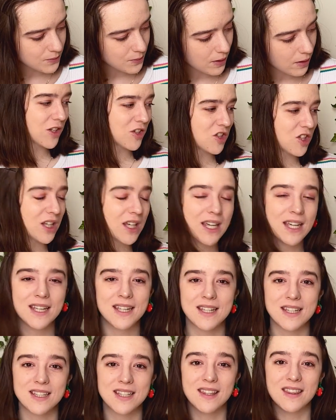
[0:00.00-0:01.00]
well. She
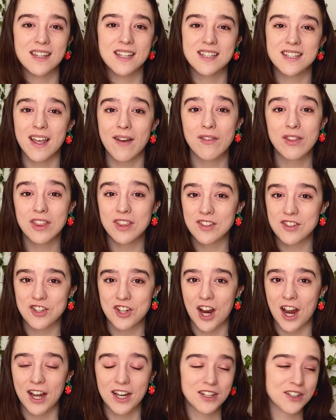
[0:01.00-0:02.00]
is the 7th
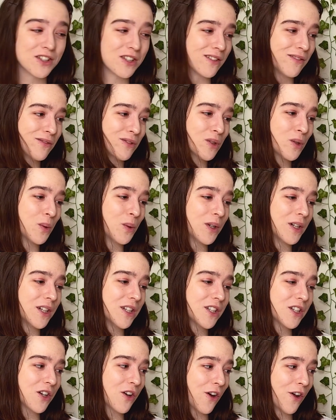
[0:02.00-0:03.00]
child of
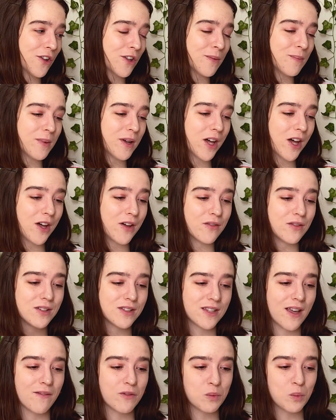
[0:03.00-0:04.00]
Lord Colum of
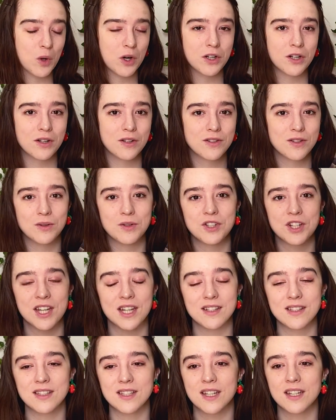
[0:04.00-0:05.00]
Seven Waters. So she
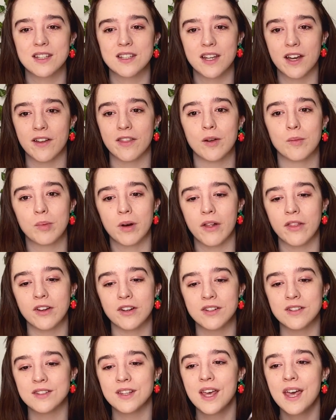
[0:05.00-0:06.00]
has 6 other
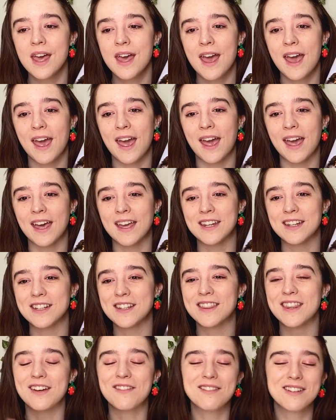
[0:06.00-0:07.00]
brothers, and
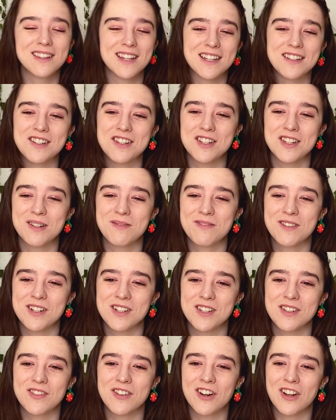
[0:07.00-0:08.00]
their relationship,
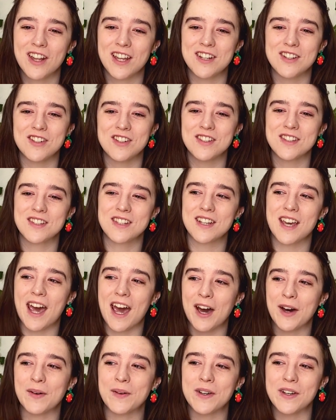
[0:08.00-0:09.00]
first of all, and just
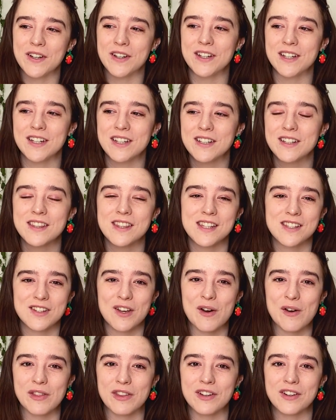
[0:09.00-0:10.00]
how good this
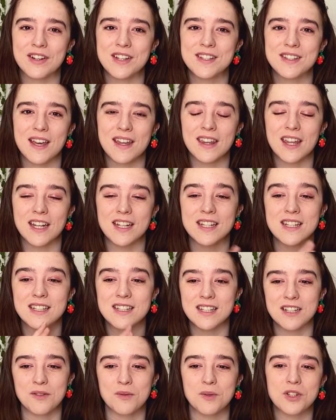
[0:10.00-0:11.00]
author is at like
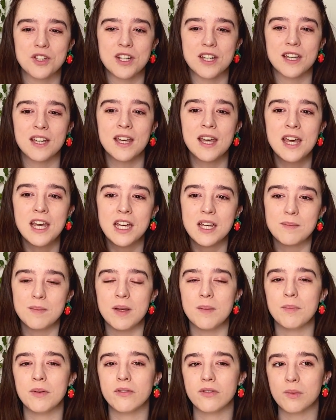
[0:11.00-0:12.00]
distinguishing
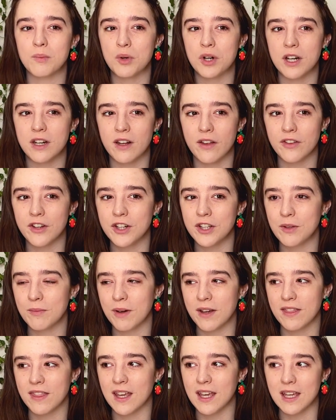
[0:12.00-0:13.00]
people from one another. You
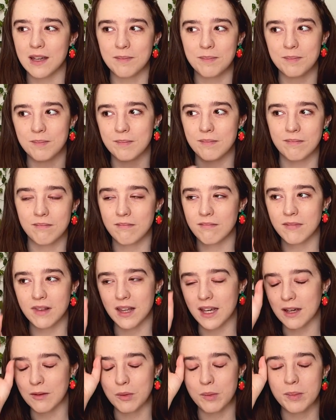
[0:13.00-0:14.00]
might think it
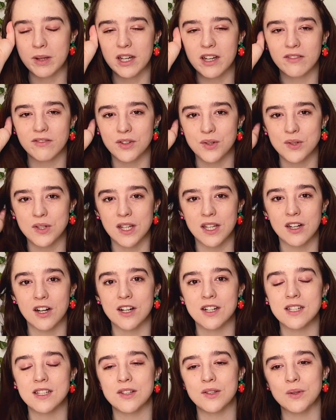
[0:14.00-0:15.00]
like would be confusing and
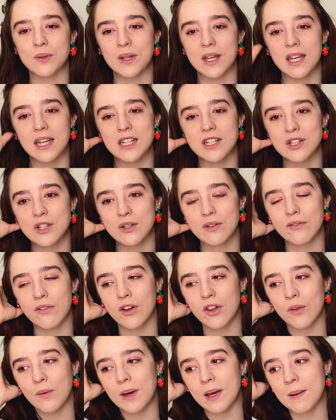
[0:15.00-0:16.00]
hard to get into
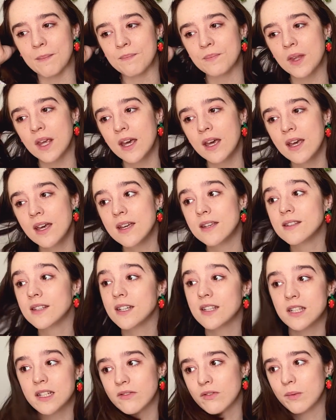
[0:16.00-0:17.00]
following
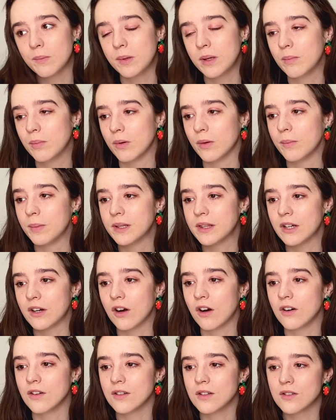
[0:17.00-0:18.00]
6 different people, but they're
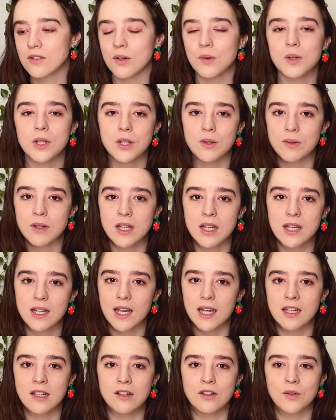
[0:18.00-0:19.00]
all so unique
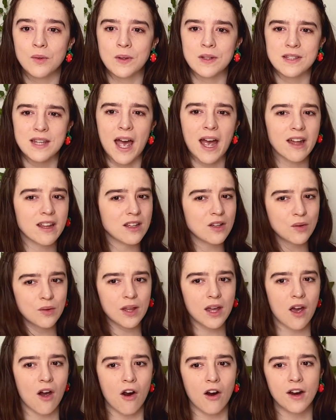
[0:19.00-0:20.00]
and you know exactly who
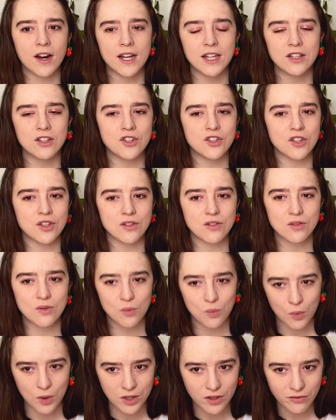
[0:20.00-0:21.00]
they are. It's just
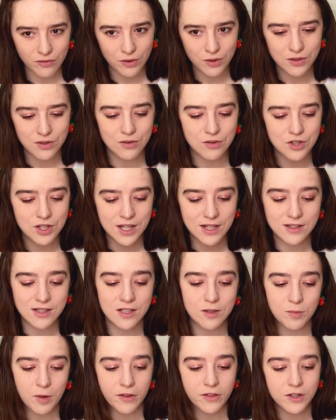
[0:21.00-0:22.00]
wonderful. So she has
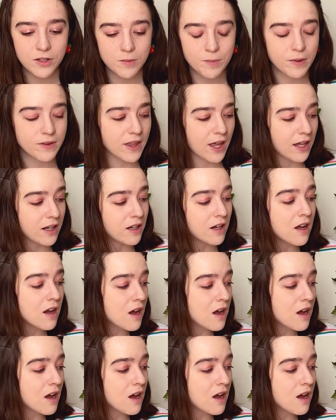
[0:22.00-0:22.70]
these brothers, but then